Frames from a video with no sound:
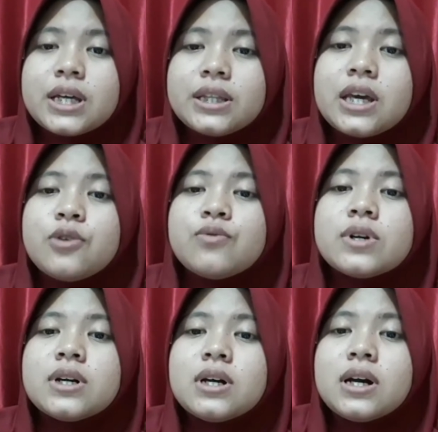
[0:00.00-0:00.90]
They
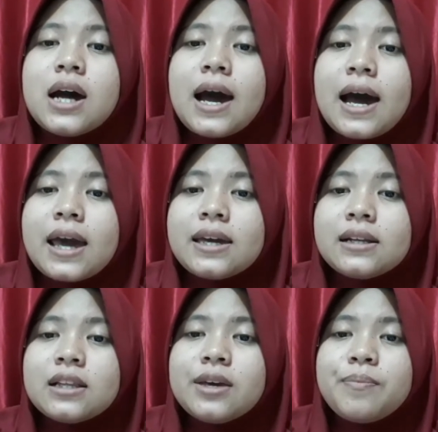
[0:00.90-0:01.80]
were
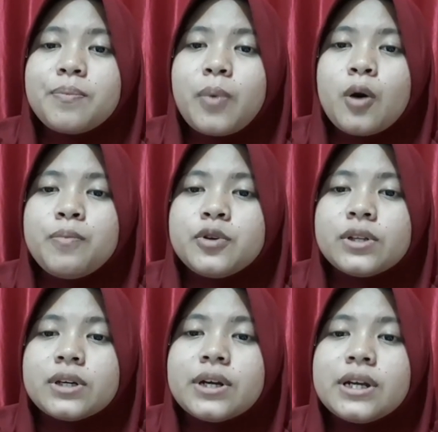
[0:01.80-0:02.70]
highly
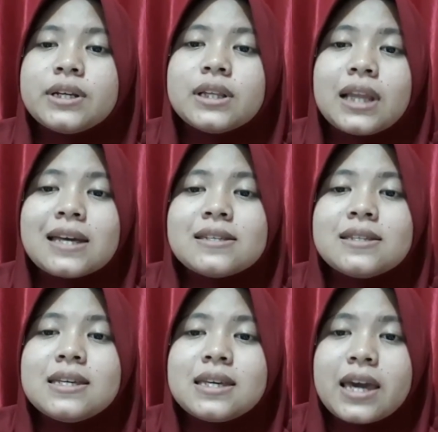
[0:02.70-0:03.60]
popular in the last
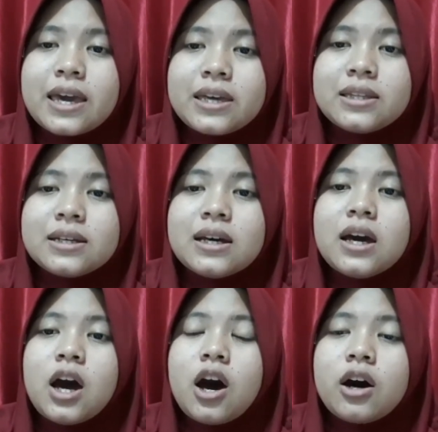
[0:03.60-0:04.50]
decade
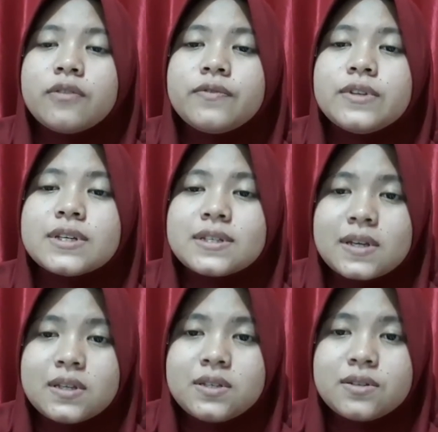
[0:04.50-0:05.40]
of the
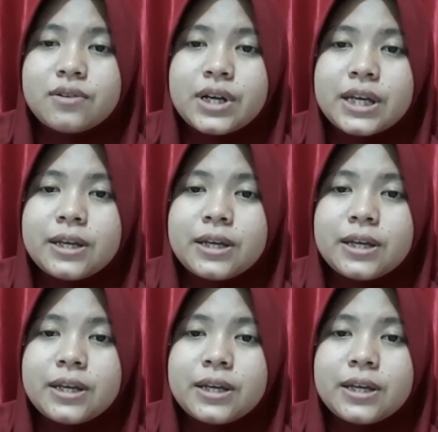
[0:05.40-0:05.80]
century.